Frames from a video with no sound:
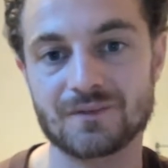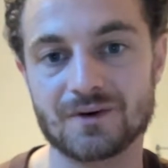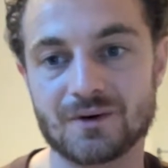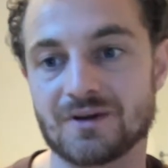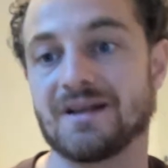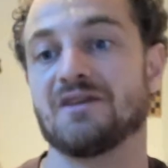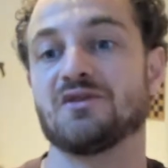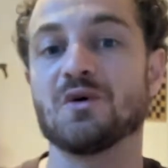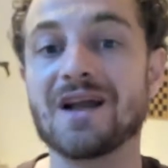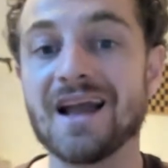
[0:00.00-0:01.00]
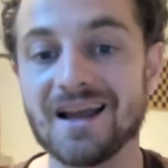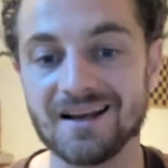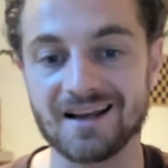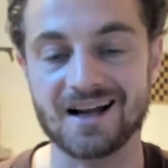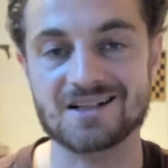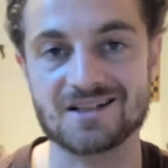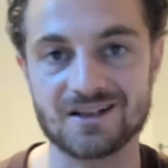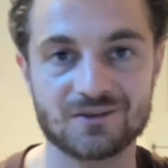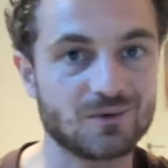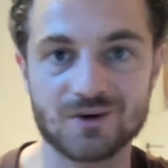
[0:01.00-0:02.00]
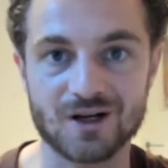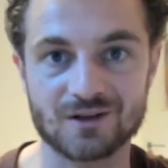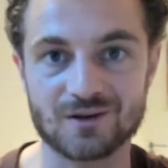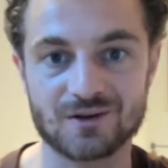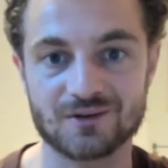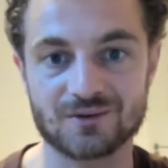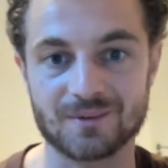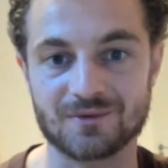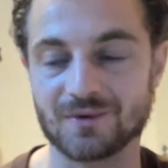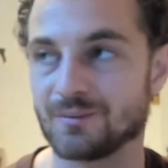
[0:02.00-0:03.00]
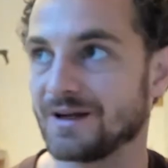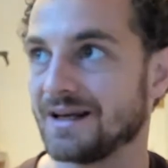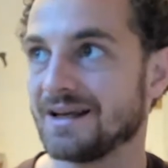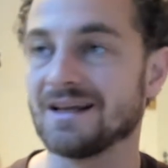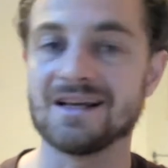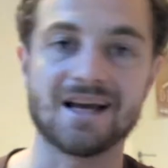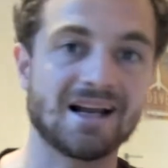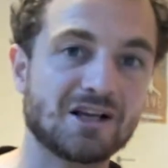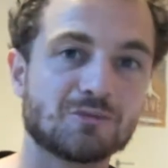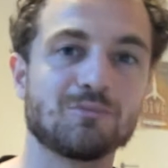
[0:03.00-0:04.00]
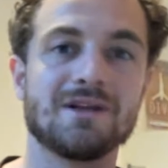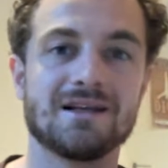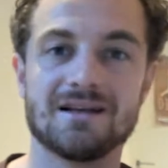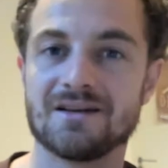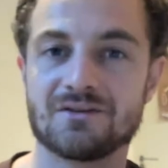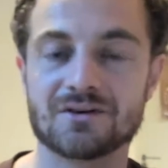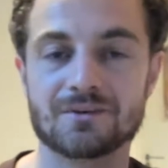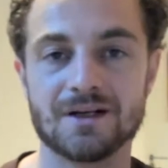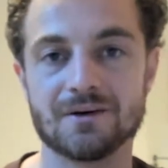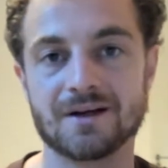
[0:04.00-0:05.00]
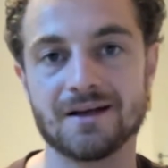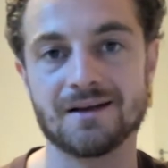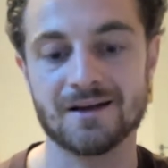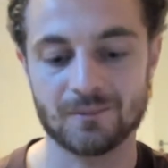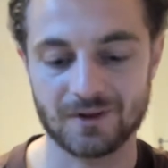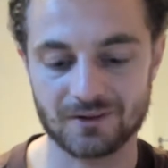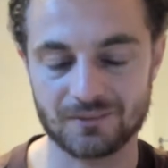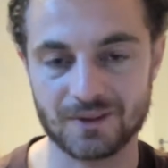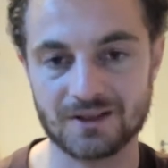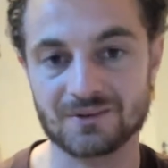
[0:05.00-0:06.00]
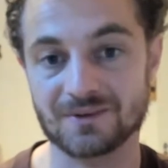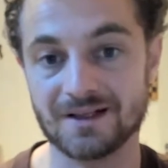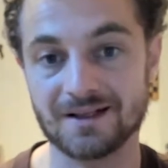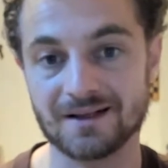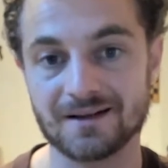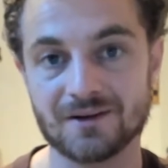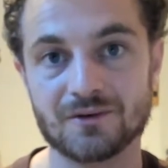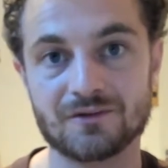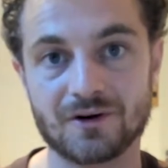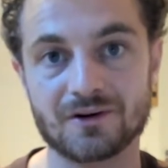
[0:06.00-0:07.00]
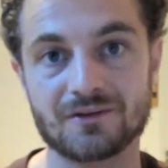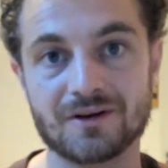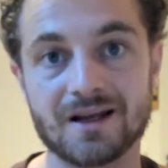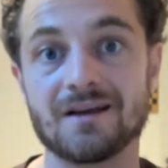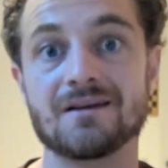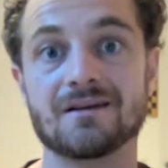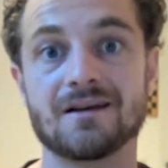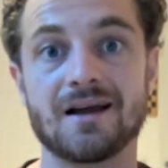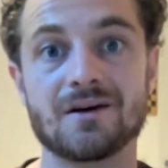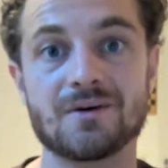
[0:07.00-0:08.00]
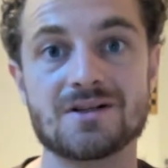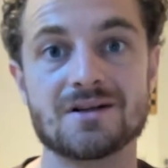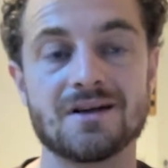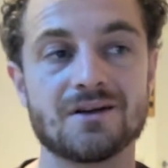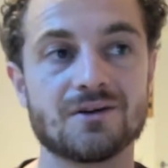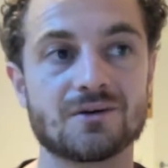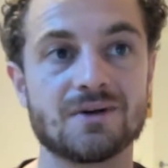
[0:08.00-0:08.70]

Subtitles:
Or that it's okay actually to not learn the script from the beginning, and I completely disagree. Okay, because when you're reading Farsi in another language, you're